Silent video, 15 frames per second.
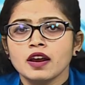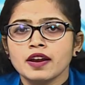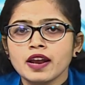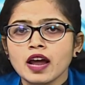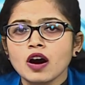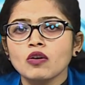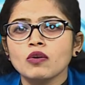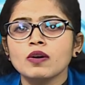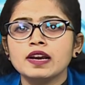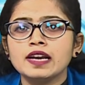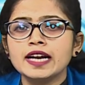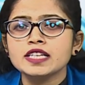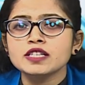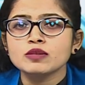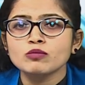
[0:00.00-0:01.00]
Now
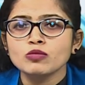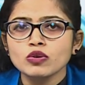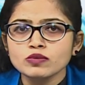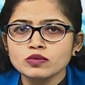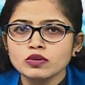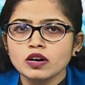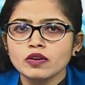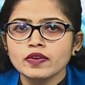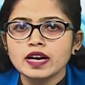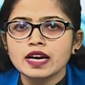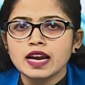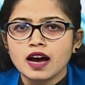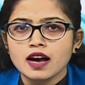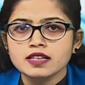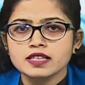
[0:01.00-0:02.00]
let's move to our
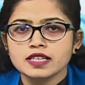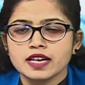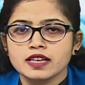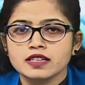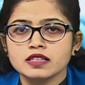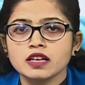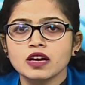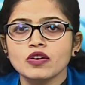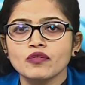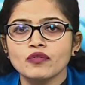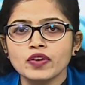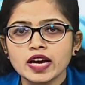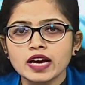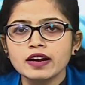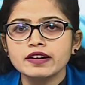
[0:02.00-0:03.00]
last case,
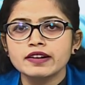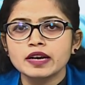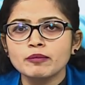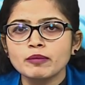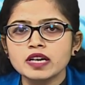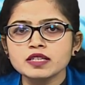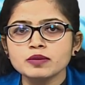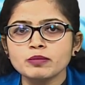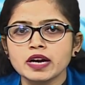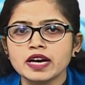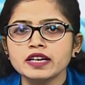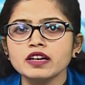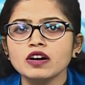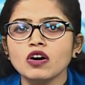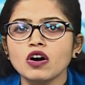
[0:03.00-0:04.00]
where
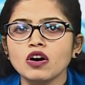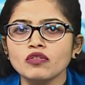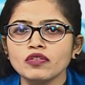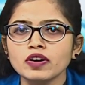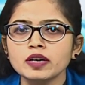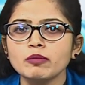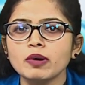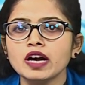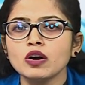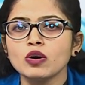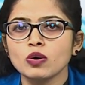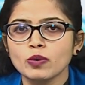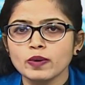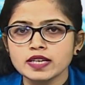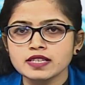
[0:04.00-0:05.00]
reimbursement offered by
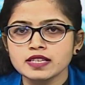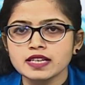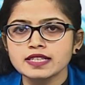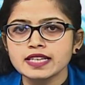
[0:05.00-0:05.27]
overseas